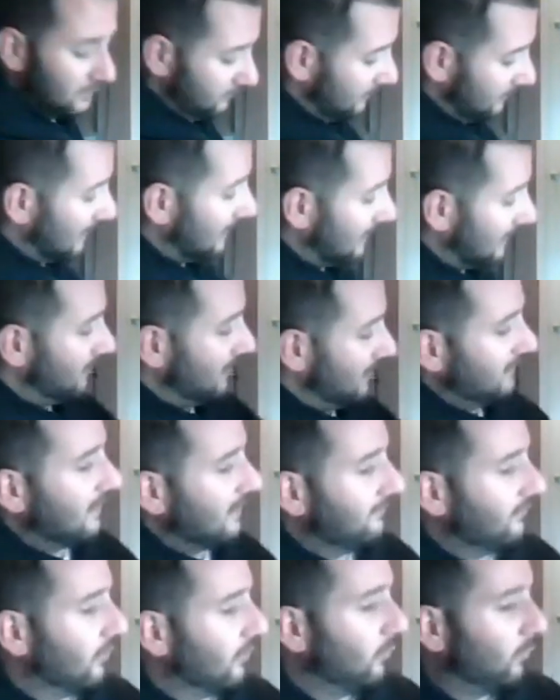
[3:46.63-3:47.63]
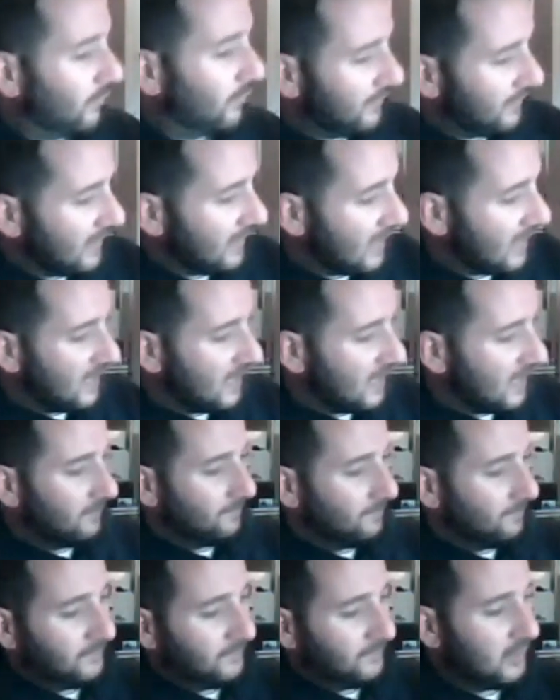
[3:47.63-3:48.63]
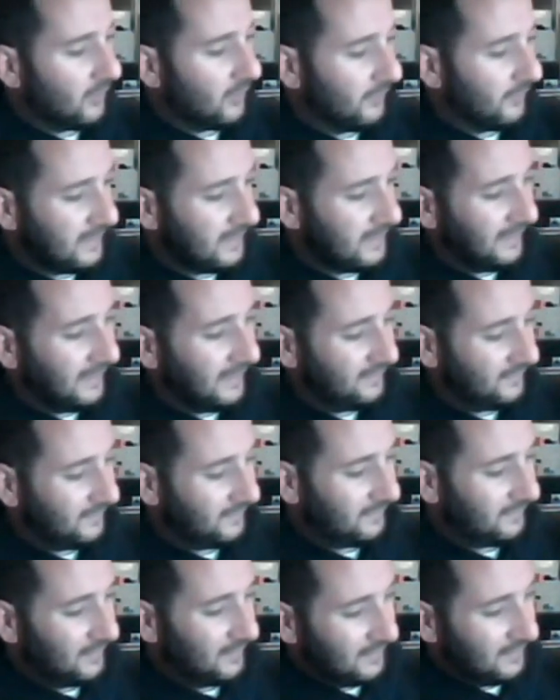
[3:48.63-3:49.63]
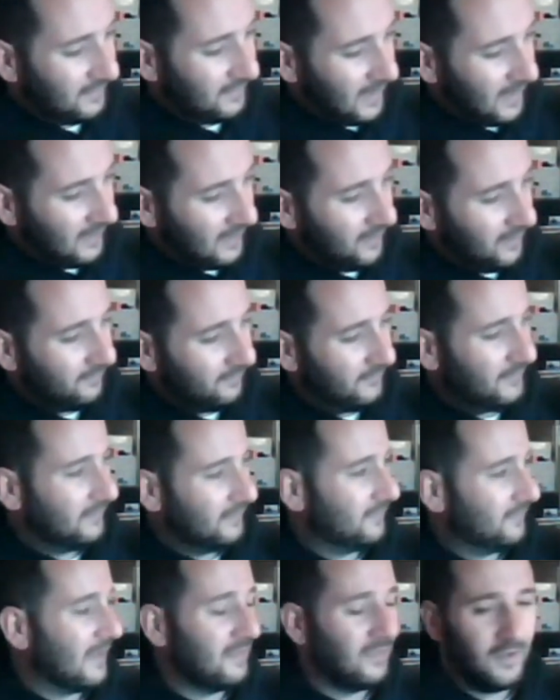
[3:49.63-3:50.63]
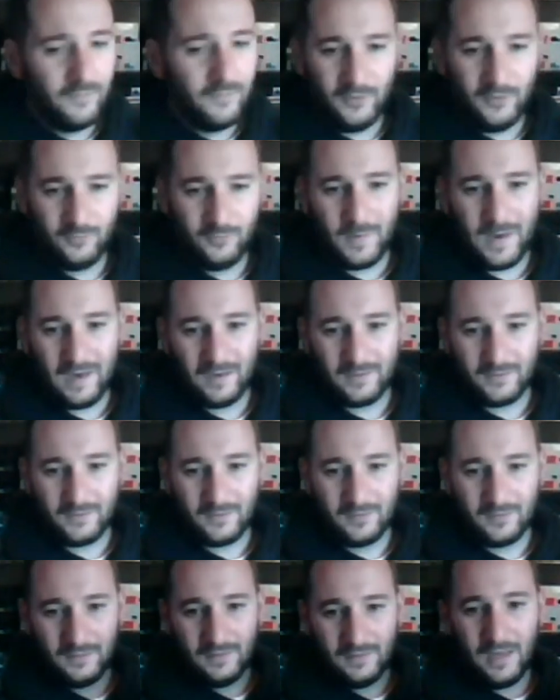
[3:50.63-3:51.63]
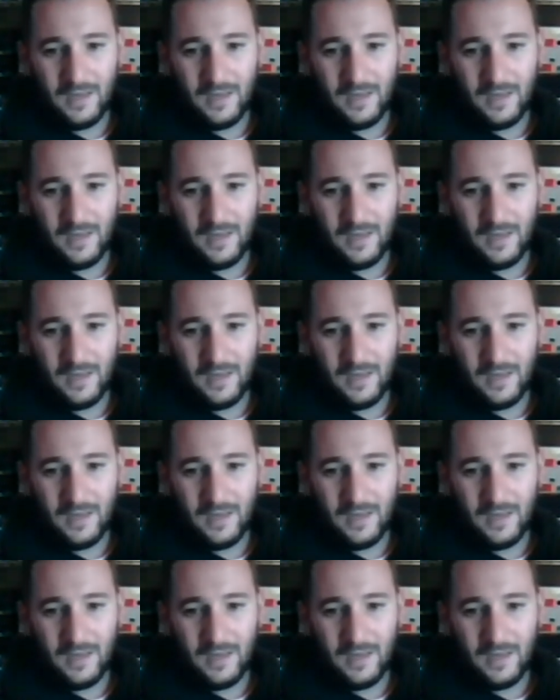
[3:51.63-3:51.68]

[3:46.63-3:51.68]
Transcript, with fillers: But anyway, you have the, the uh, you know, the nice I love this. I love this box.